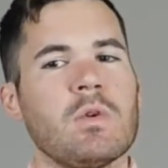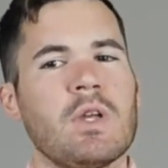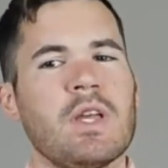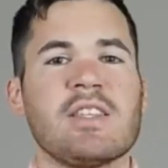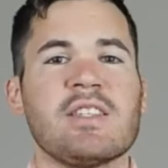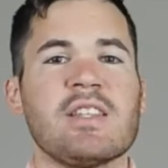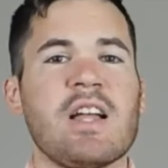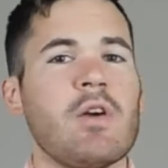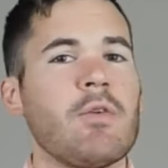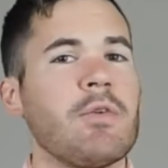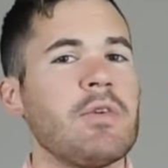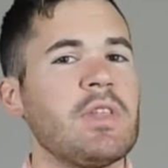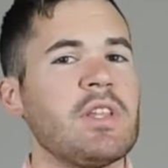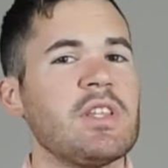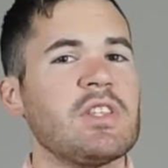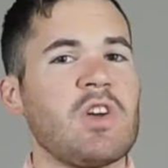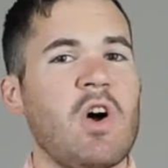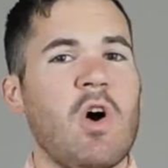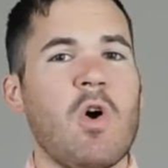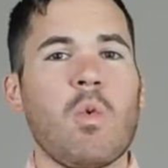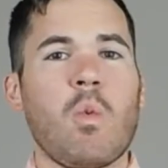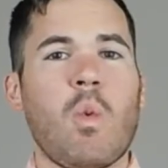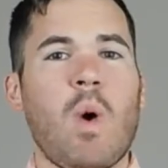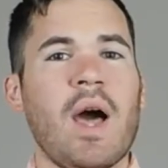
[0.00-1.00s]
It's not really
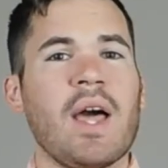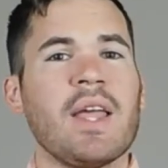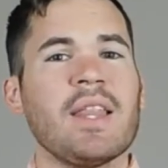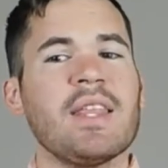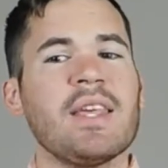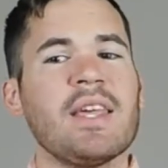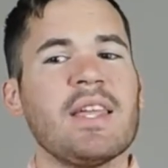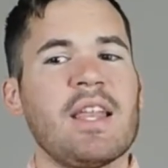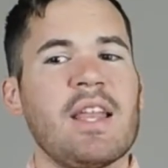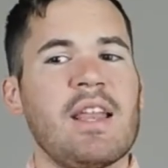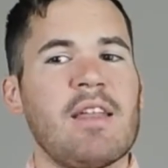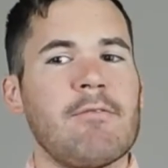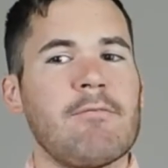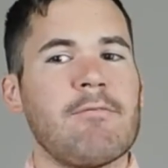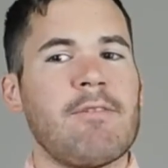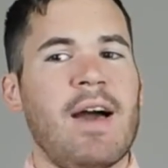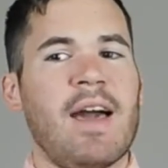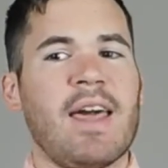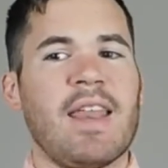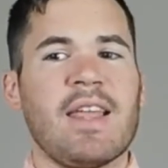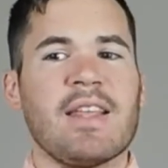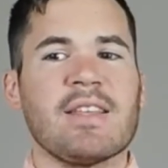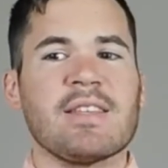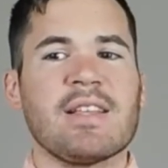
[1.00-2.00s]
taught widely in any
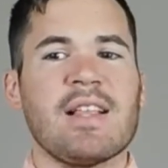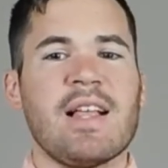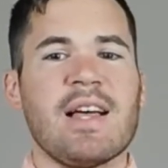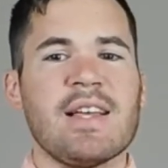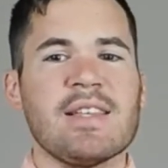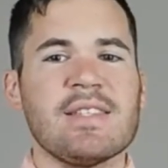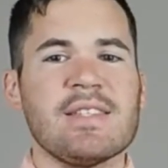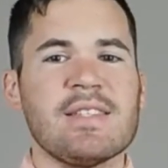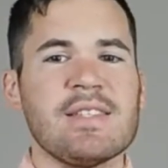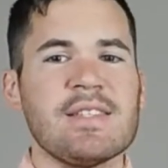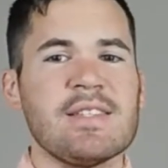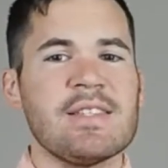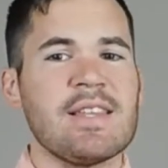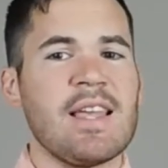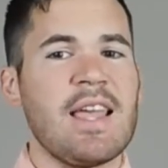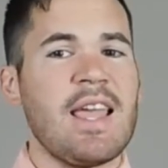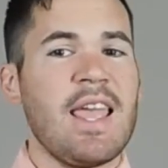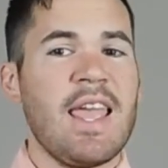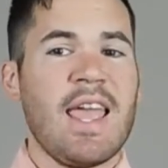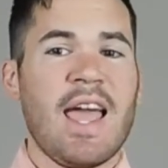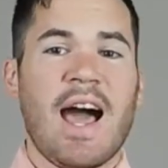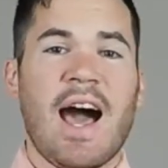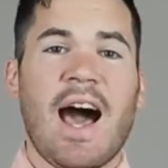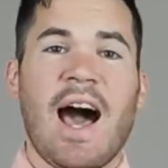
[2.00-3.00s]
finance classes.
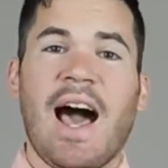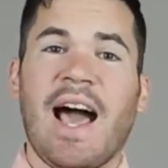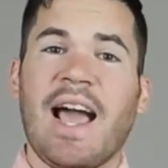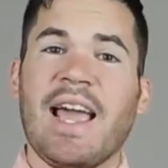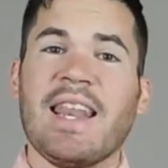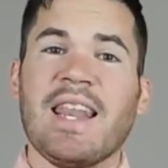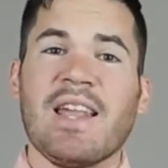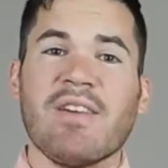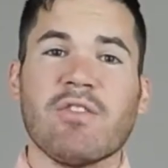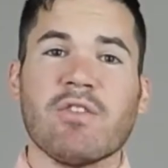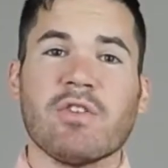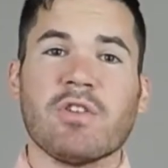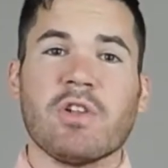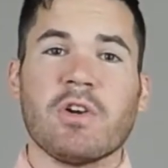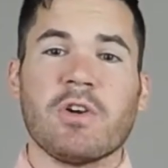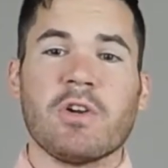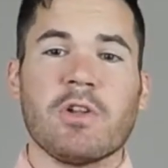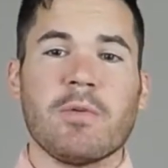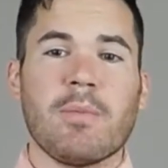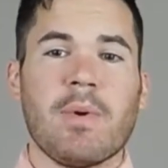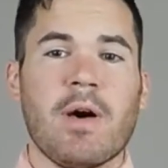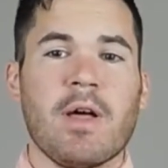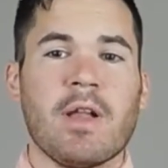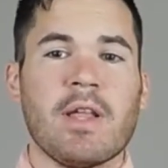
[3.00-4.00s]
I never learned
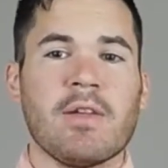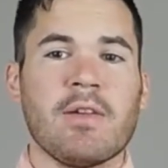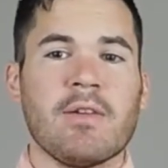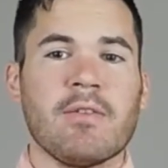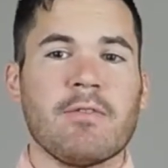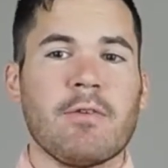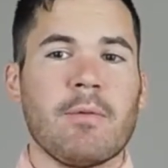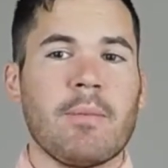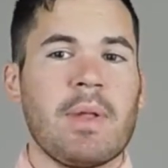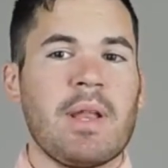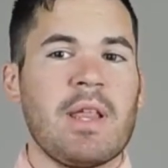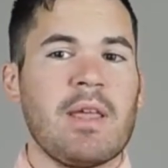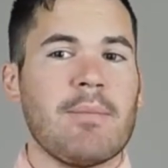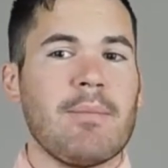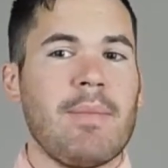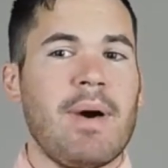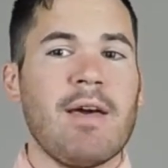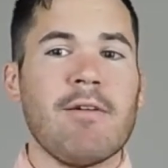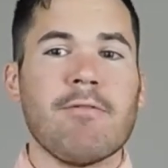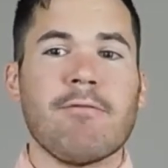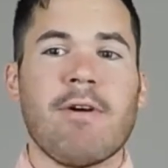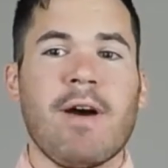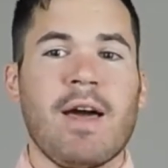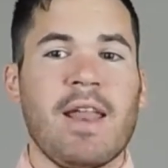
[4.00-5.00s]
about it from any of
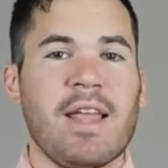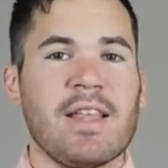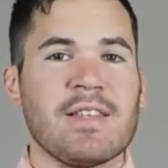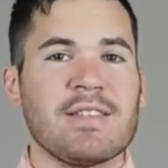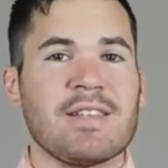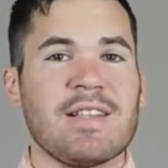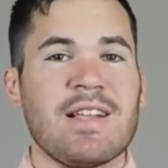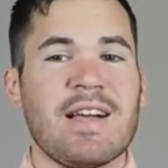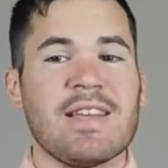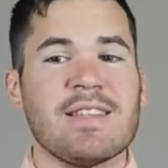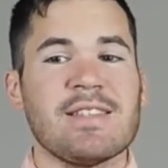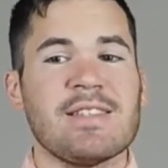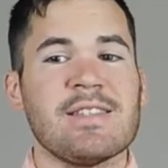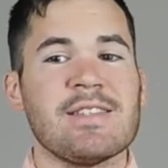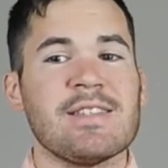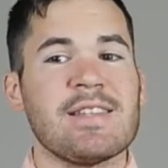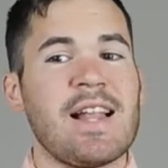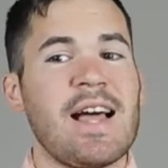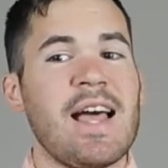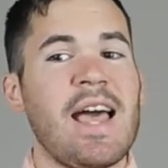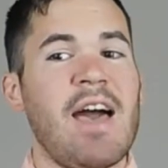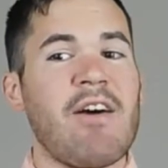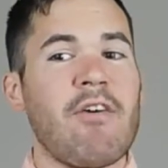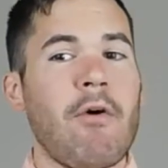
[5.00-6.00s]
my finance classes, and
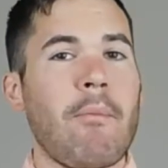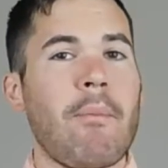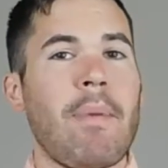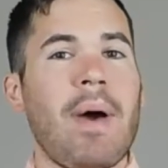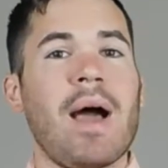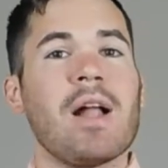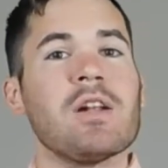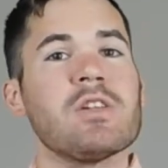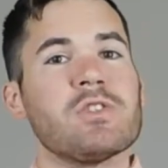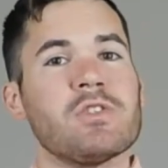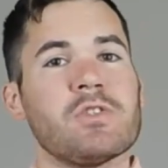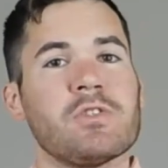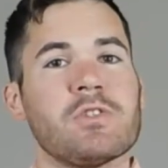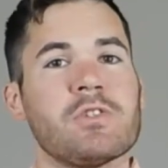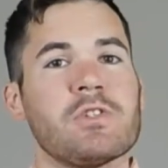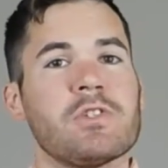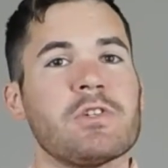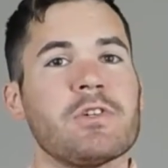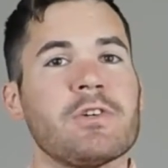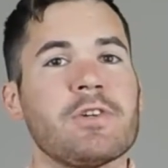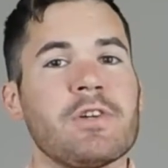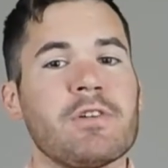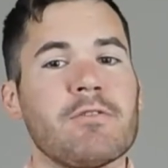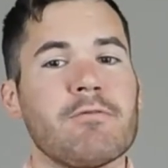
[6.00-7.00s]
I have a bachelor's
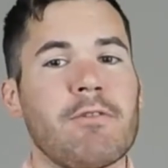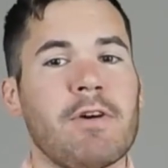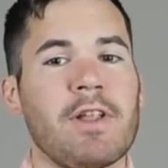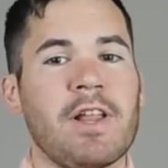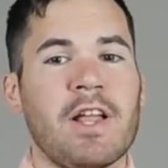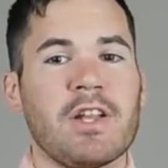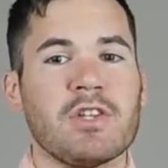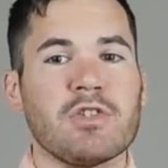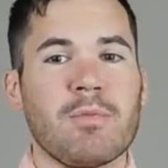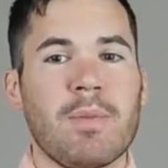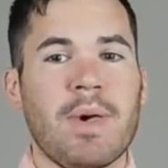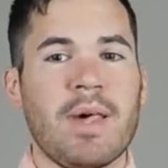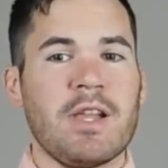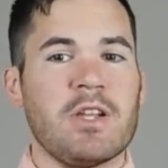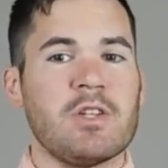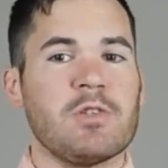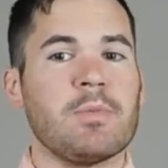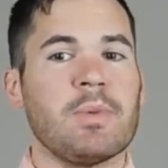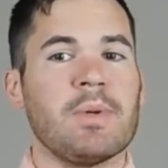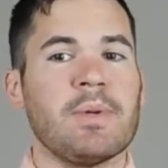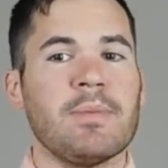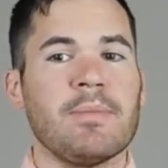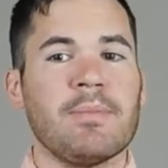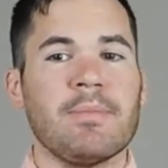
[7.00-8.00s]
degree in financial
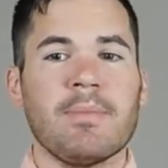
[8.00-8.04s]
management.